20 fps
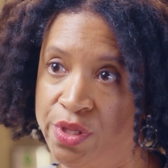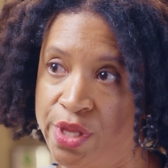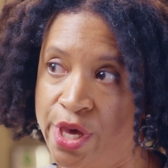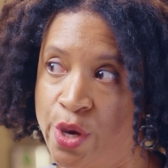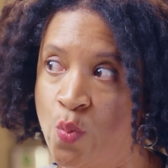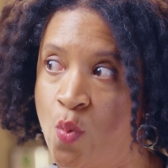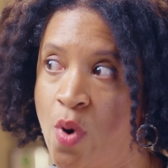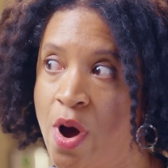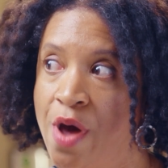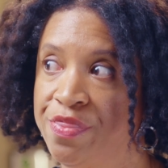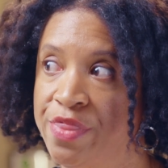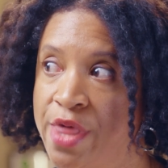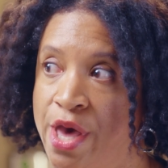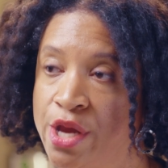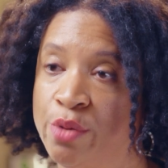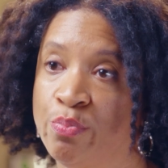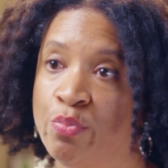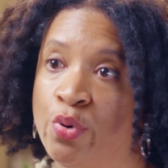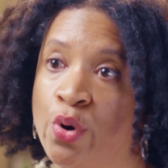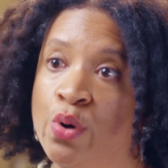They want that
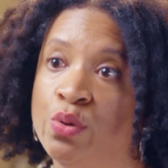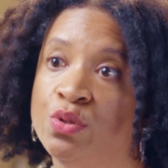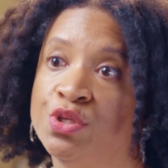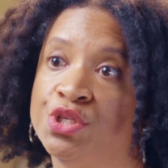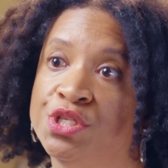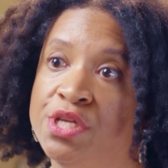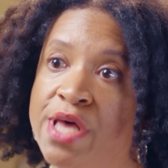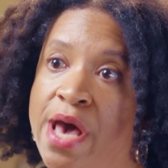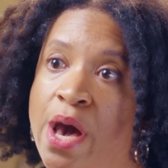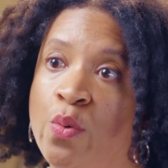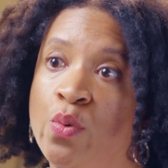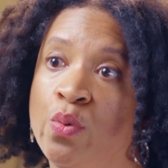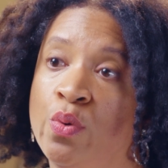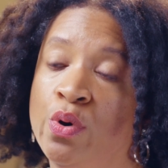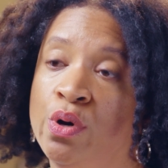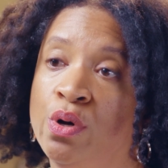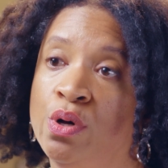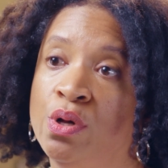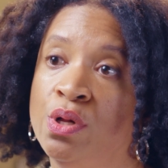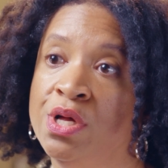approach that
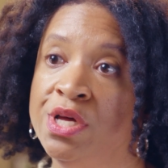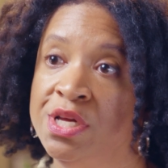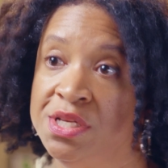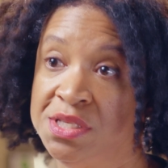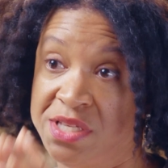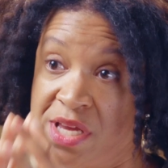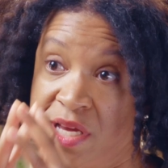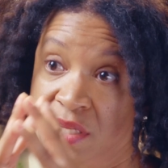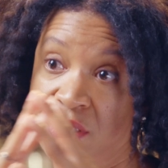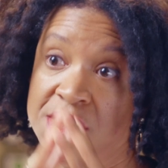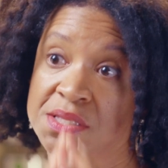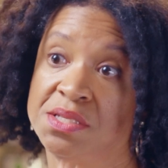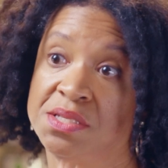will take the